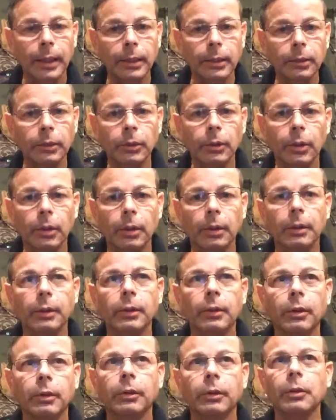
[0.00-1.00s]
you
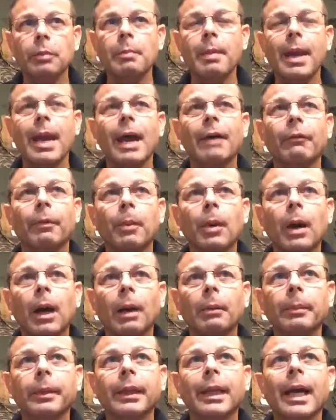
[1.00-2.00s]
may have a
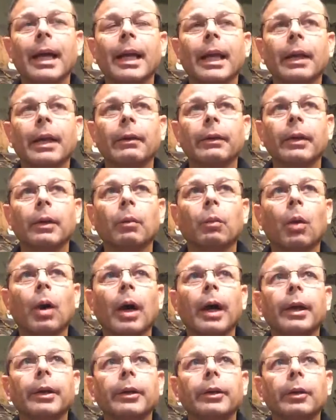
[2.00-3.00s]
problem in that area
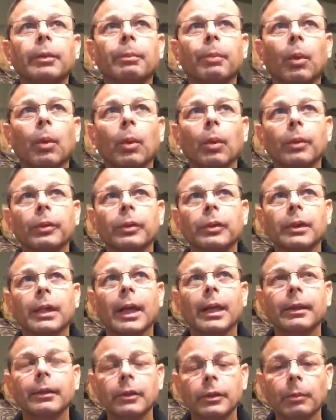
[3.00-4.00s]
why your bowl's
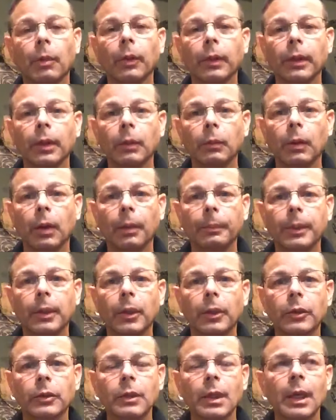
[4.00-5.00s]
not smoking well,
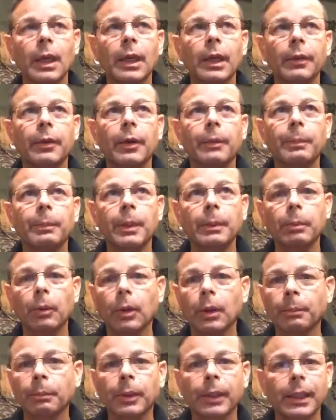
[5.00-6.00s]
because there are people
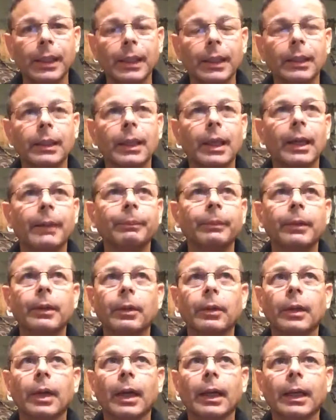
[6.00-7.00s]
complaining that they're
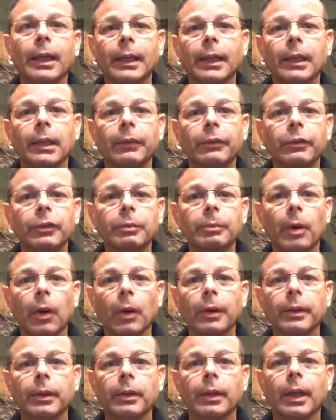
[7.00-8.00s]
not getting enough
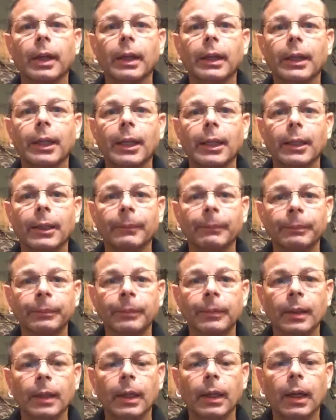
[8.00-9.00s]
smoke, they're not getting
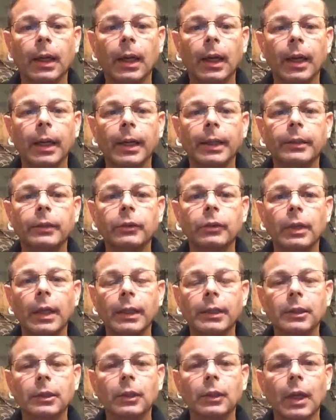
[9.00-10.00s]

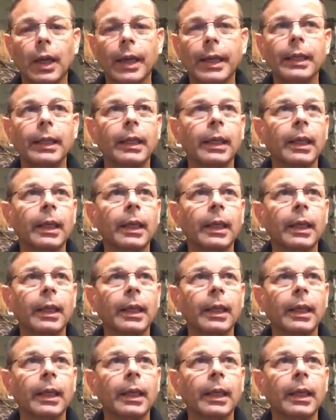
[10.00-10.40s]
it's light.